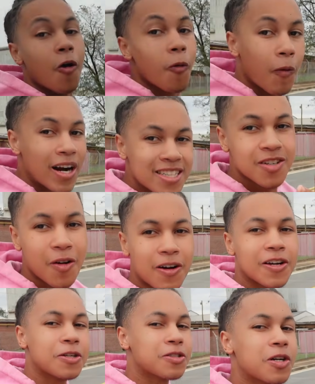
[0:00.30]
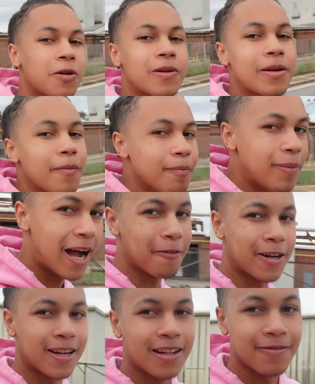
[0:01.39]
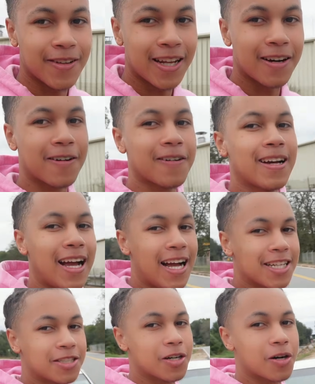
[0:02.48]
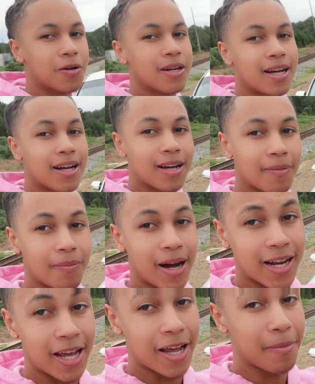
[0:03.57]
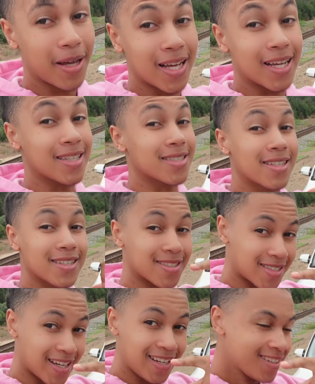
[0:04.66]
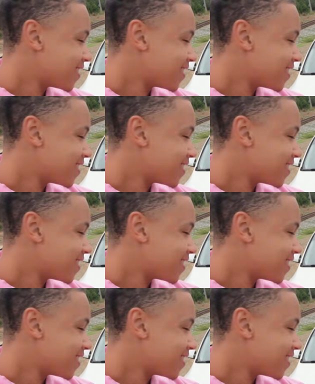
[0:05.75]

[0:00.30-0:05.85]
What is going on, YouTube? We back with another video. As you know, my name is Zay,